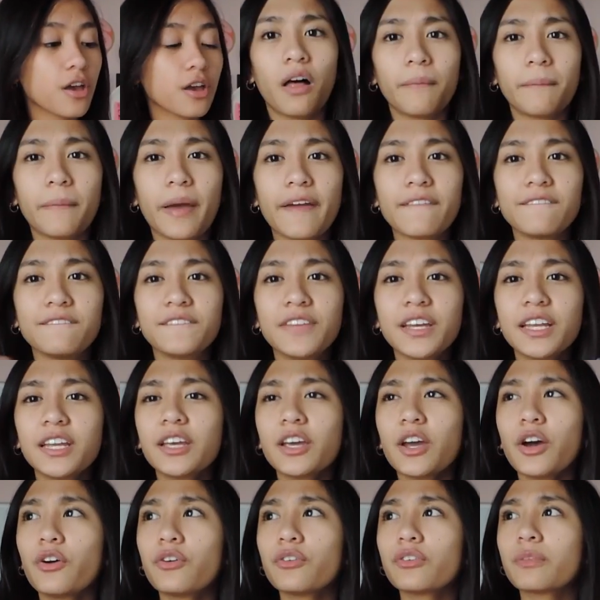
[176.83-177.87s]
All my
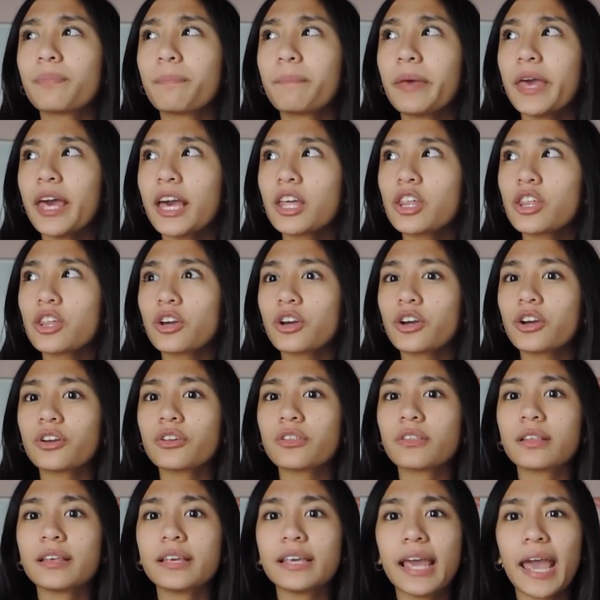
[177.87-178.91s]
videos,
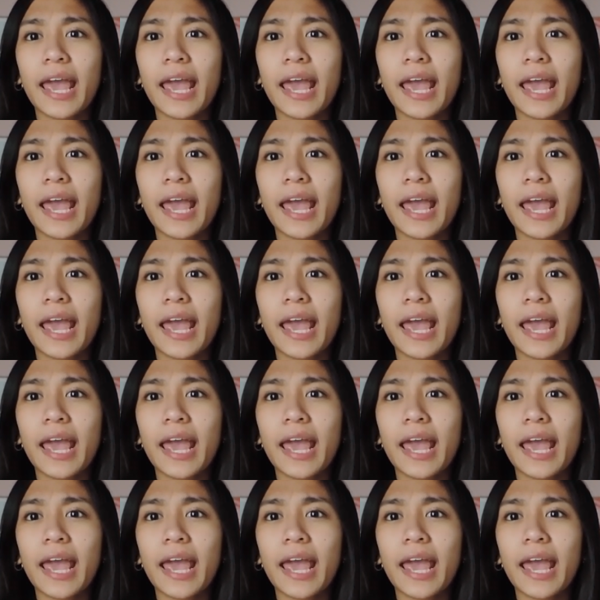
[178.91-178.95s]
pictures,